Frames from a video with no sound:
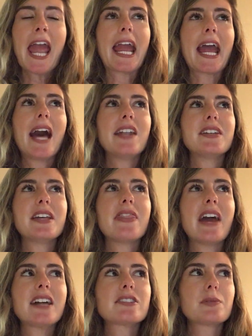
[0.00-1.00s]
And
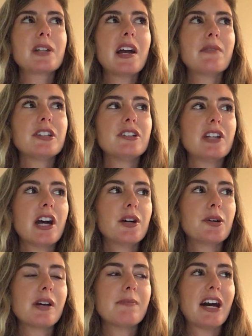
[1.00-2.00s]
that's what I would
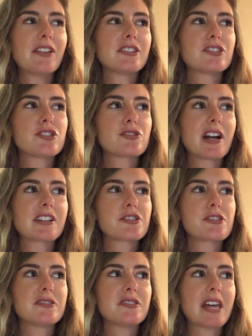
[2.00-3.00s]
note about the
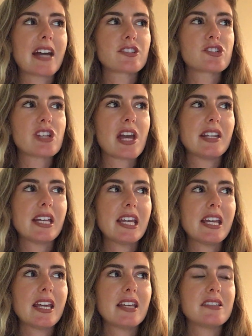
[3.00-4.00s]
structure section
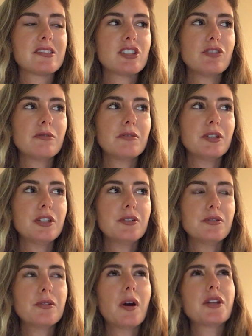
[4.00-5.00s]
is
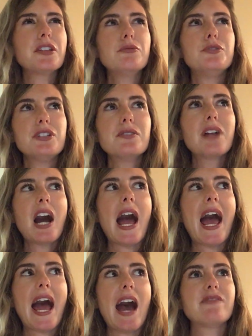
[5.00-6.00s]
you do
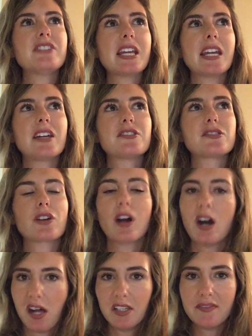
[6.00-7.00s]
not have to answer
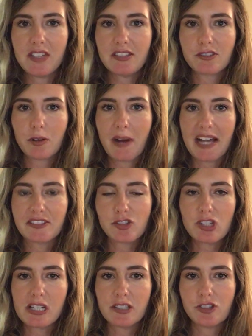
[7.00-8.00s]
all of these
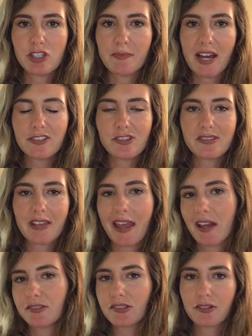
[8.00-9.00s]
questions. You might just
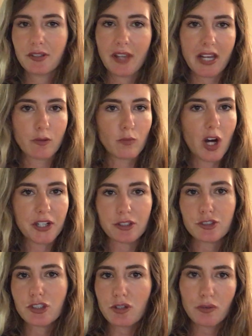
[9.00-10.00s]
answer like 1 or
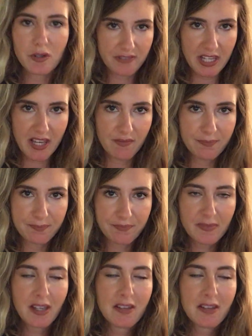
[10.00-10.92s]
2 of them.